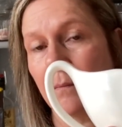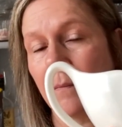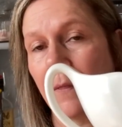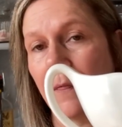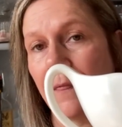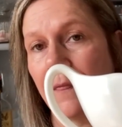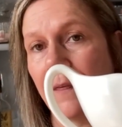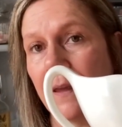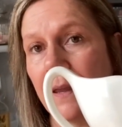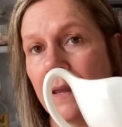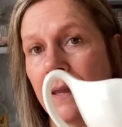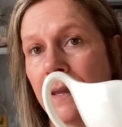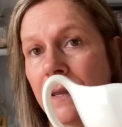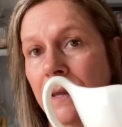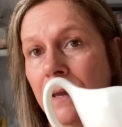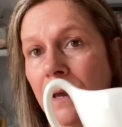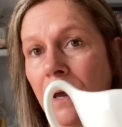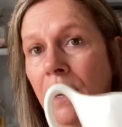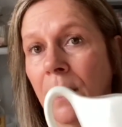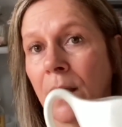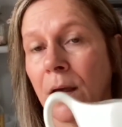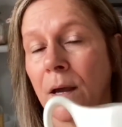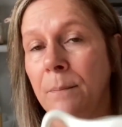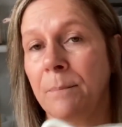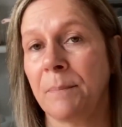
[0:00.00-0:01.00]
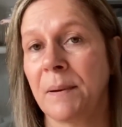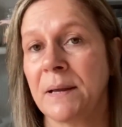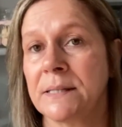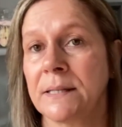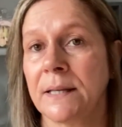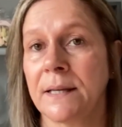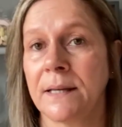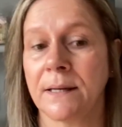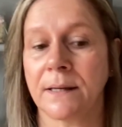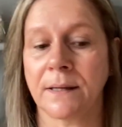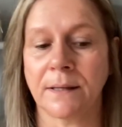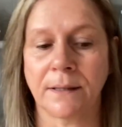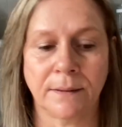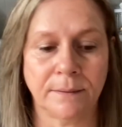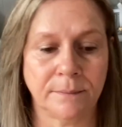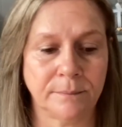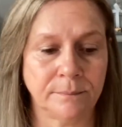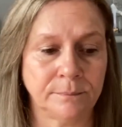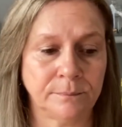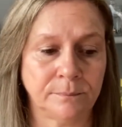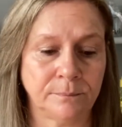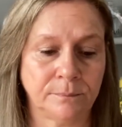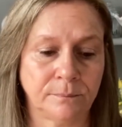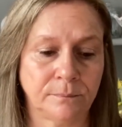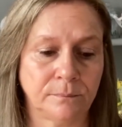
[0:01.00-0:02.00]
Basic
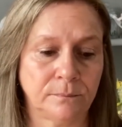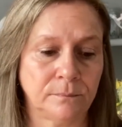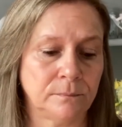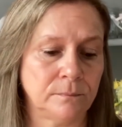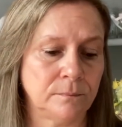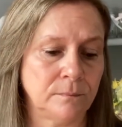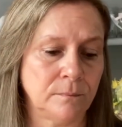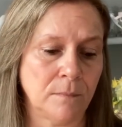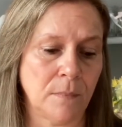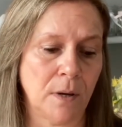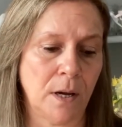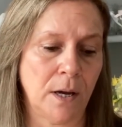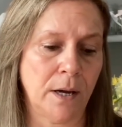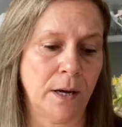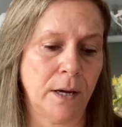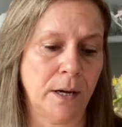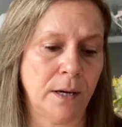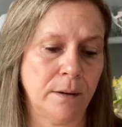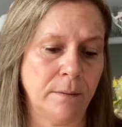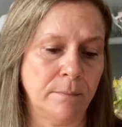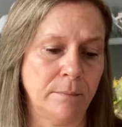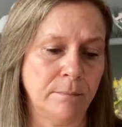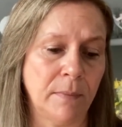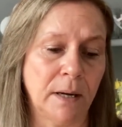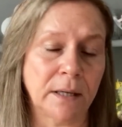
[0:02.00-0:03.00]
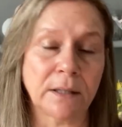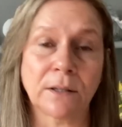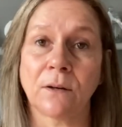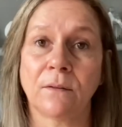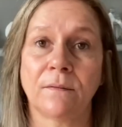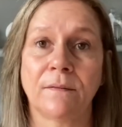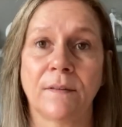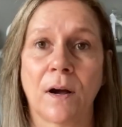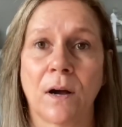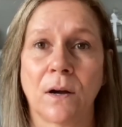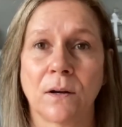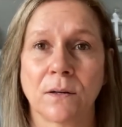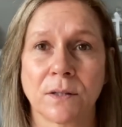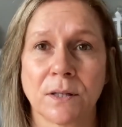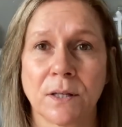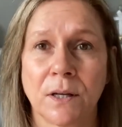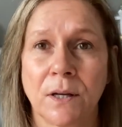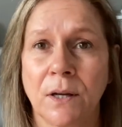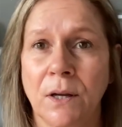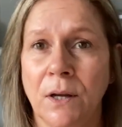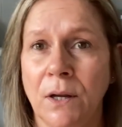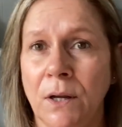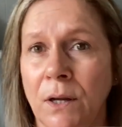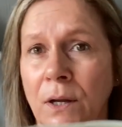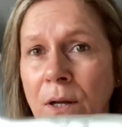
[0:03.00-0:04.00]
mantle vase,
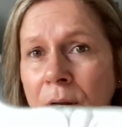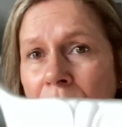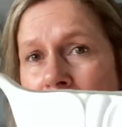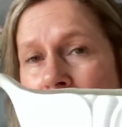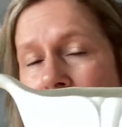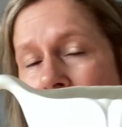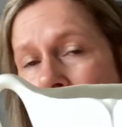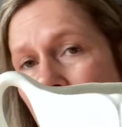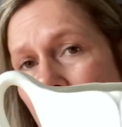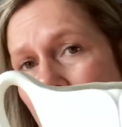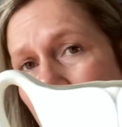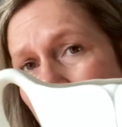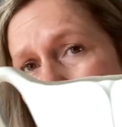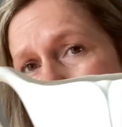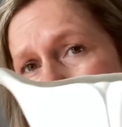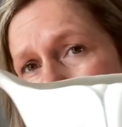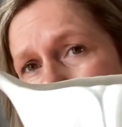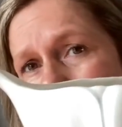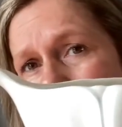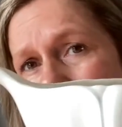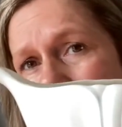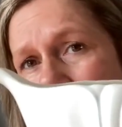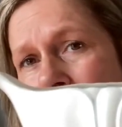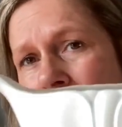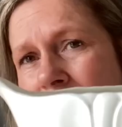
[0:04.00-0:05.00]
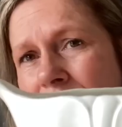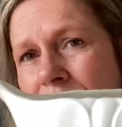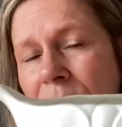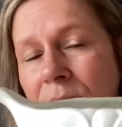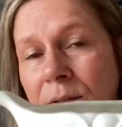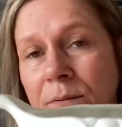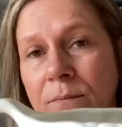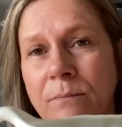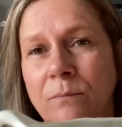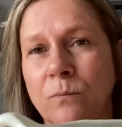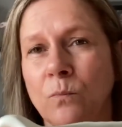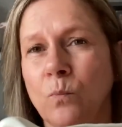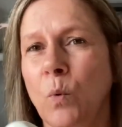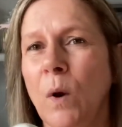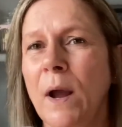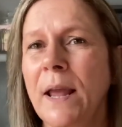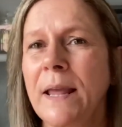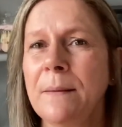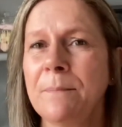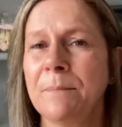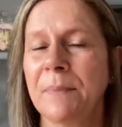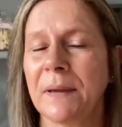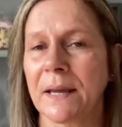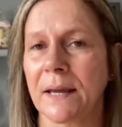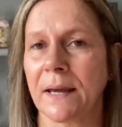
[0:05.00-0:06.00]
and it's
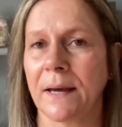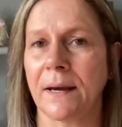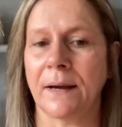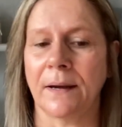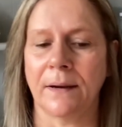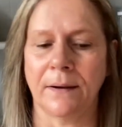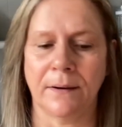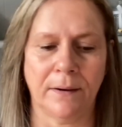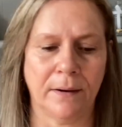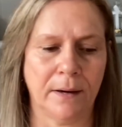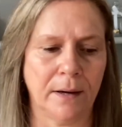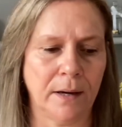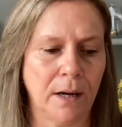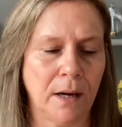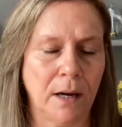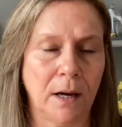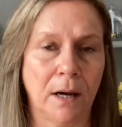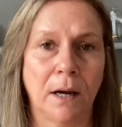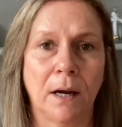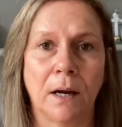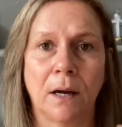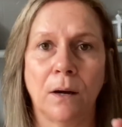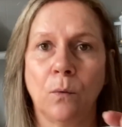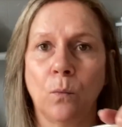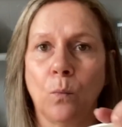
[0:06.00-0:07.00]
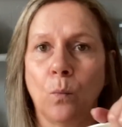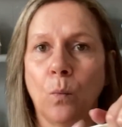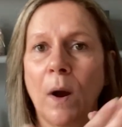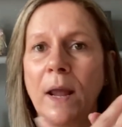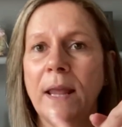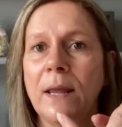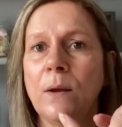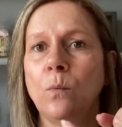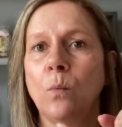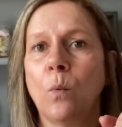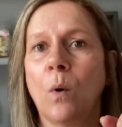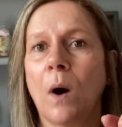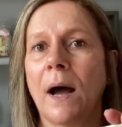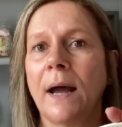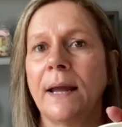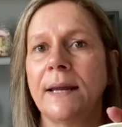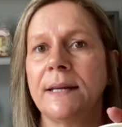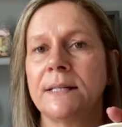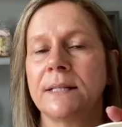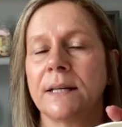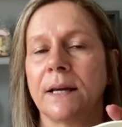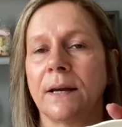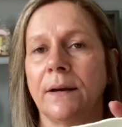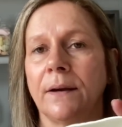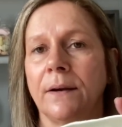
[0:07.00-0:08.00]
way bigger, way
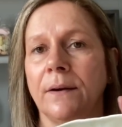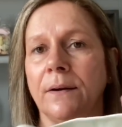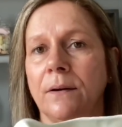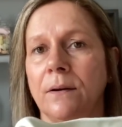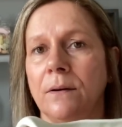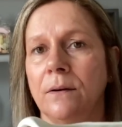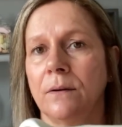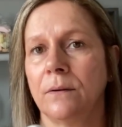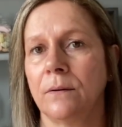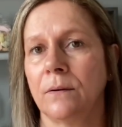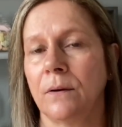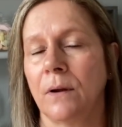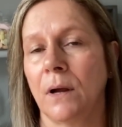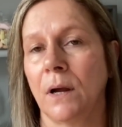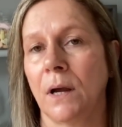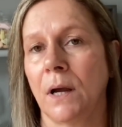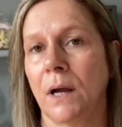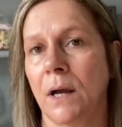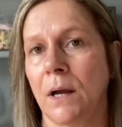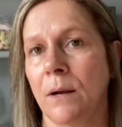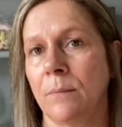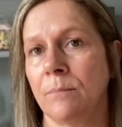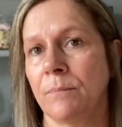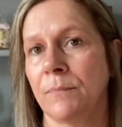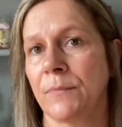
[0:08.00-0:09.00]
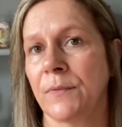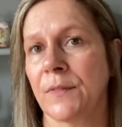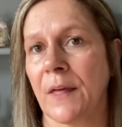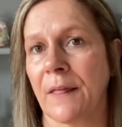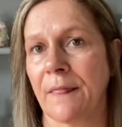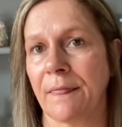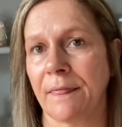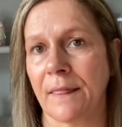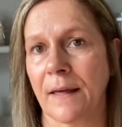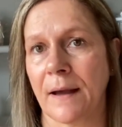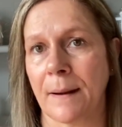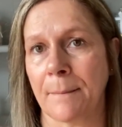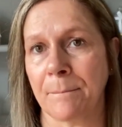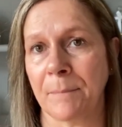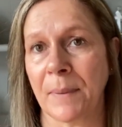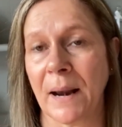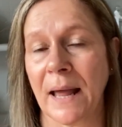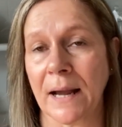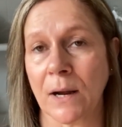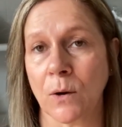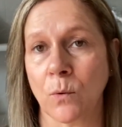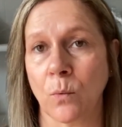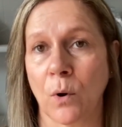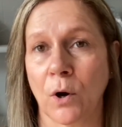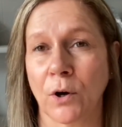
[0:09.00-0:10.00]
wider than that
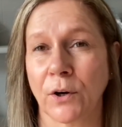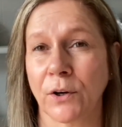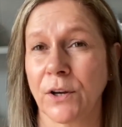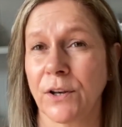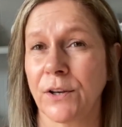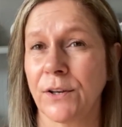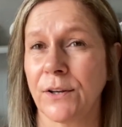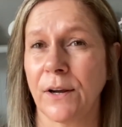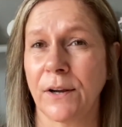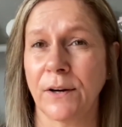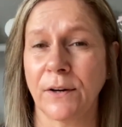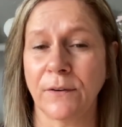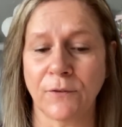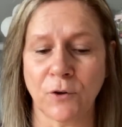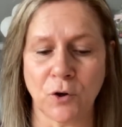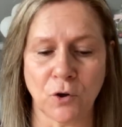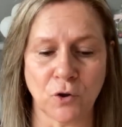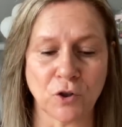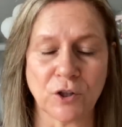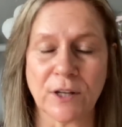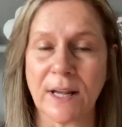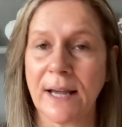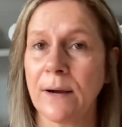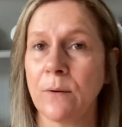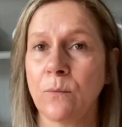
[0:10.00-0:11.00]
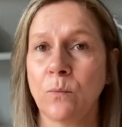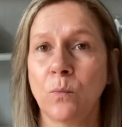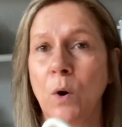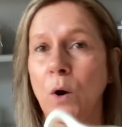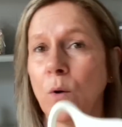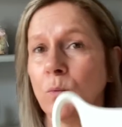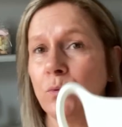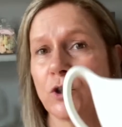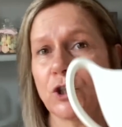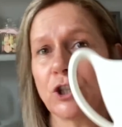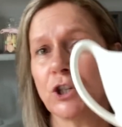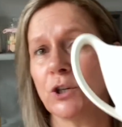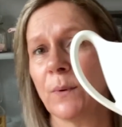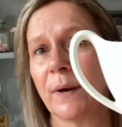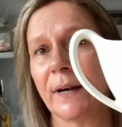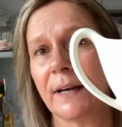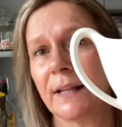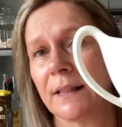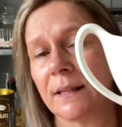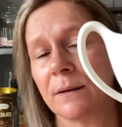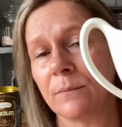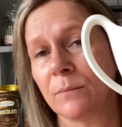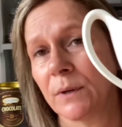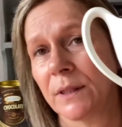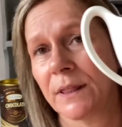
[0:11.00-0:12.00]
black one. And of course I won't do
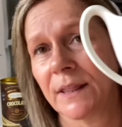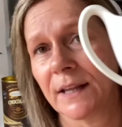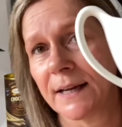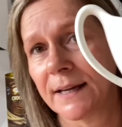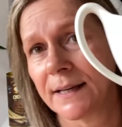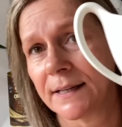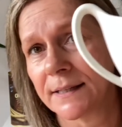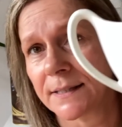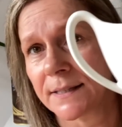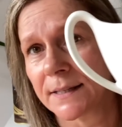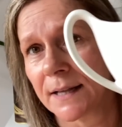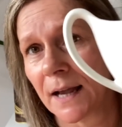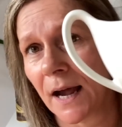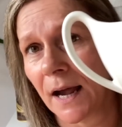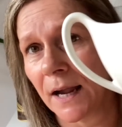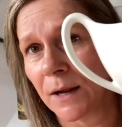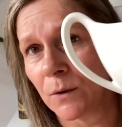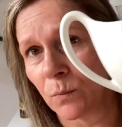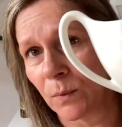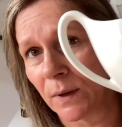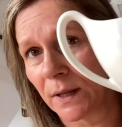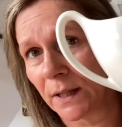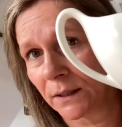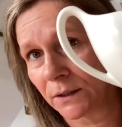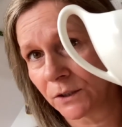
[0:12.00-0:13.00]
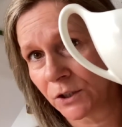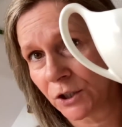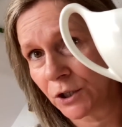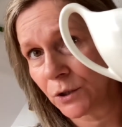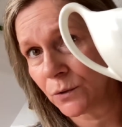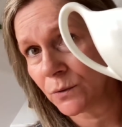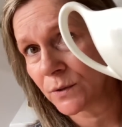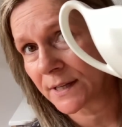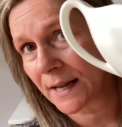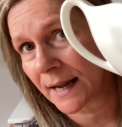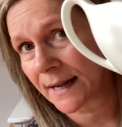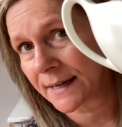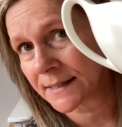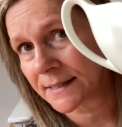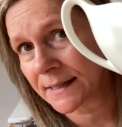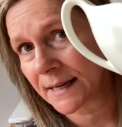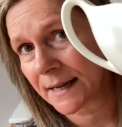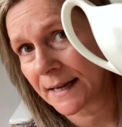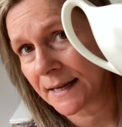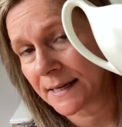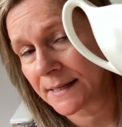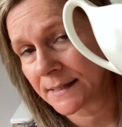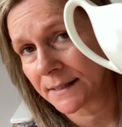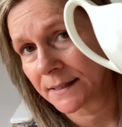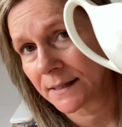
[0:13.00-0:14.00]
anything with this. I will use as
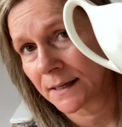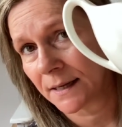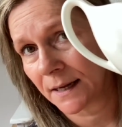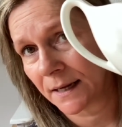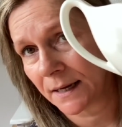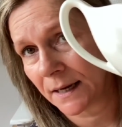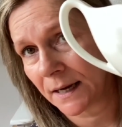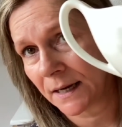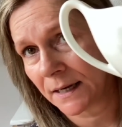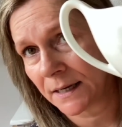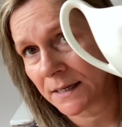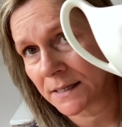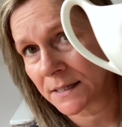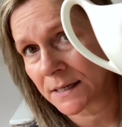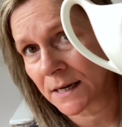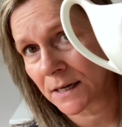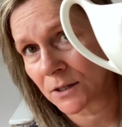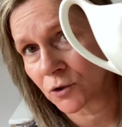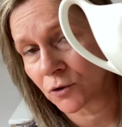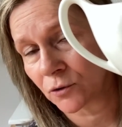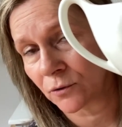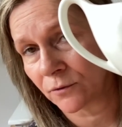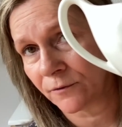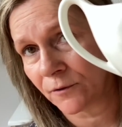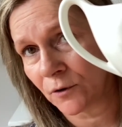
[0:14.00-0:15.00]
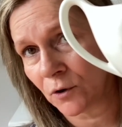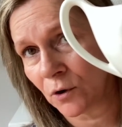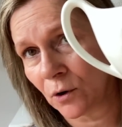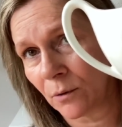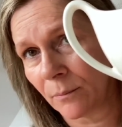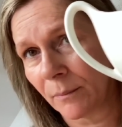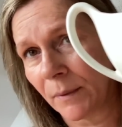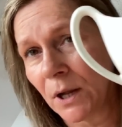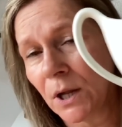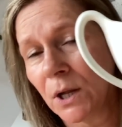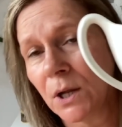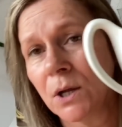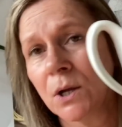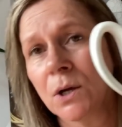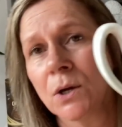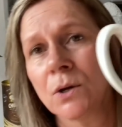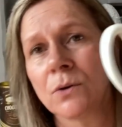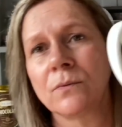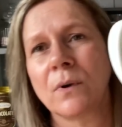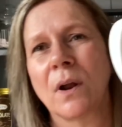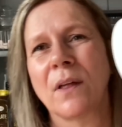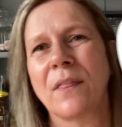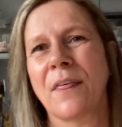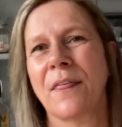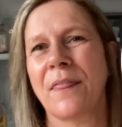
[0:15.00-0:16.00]
is in its natural form,
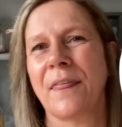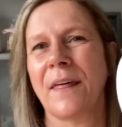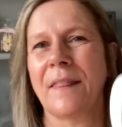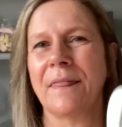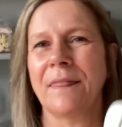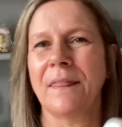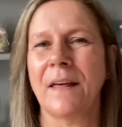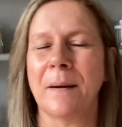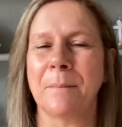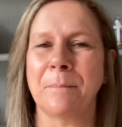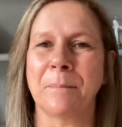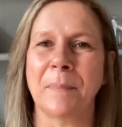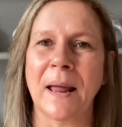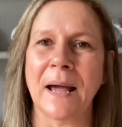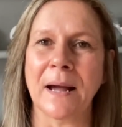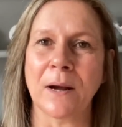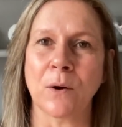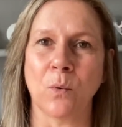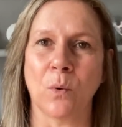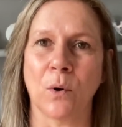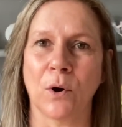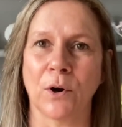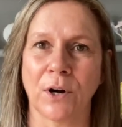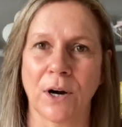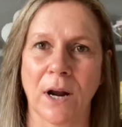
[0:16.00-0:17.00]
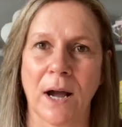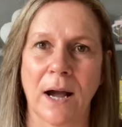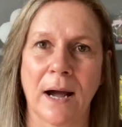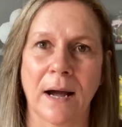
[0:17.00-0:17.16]
rather than that black one.